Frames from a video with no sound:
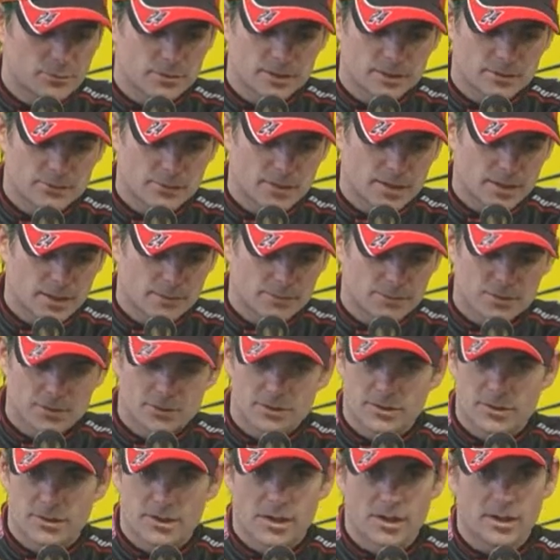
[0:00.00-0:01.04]
We kept
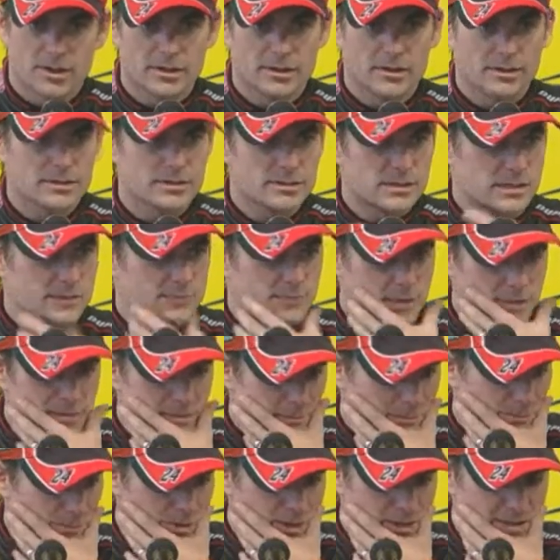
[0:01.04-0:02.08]
tuning on it, and Steve made
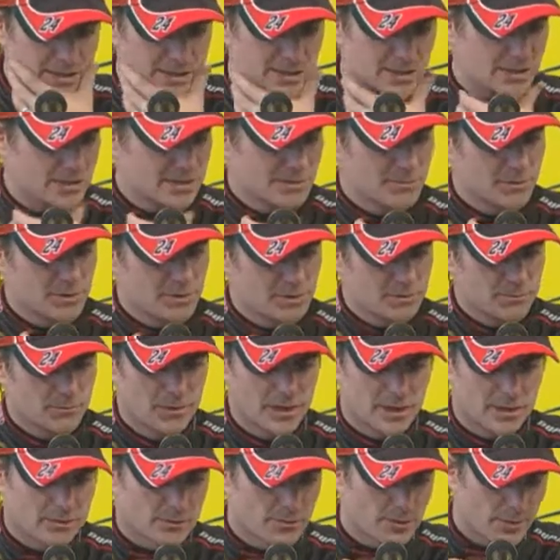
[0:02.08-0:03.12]
some great adjustments, and
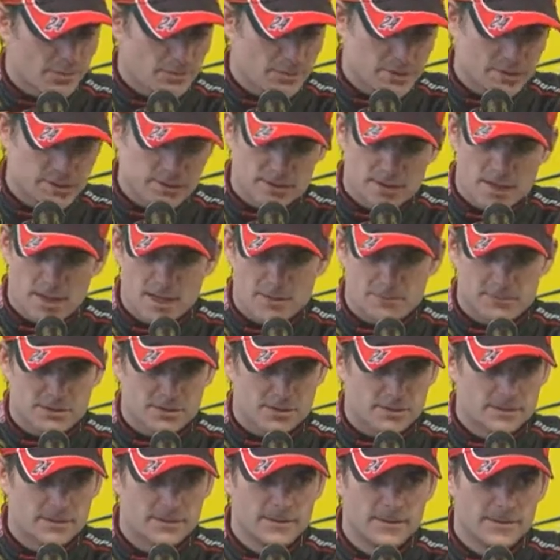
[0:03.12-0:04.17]
we had great pit stops,
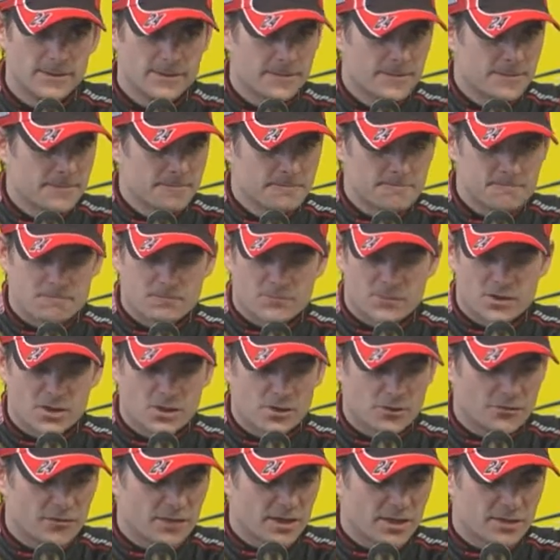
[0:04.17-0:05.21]
and
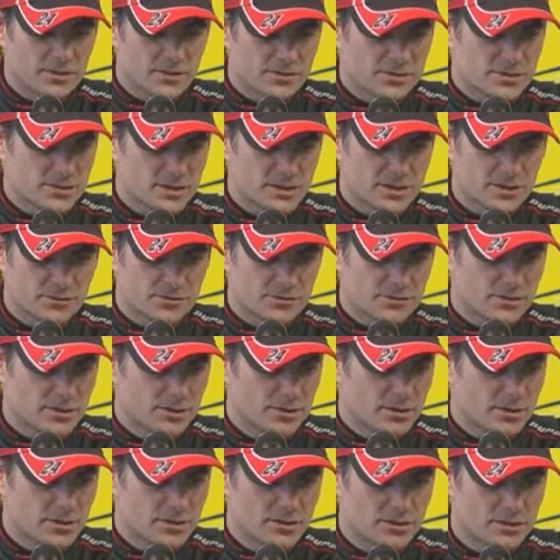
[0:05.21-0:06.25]
found ourselves
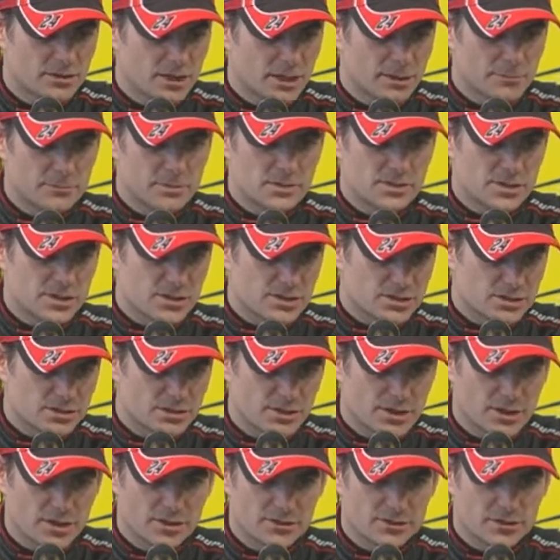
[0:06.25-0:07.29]
in
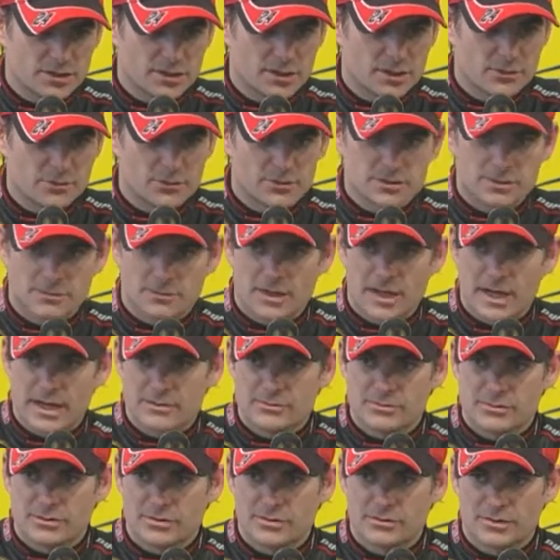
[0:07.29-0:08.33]
position there at the end with some
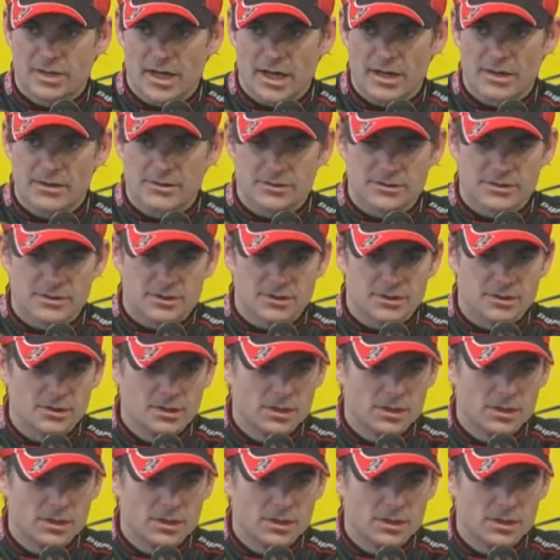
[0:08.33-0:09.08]
guys with 2 tires to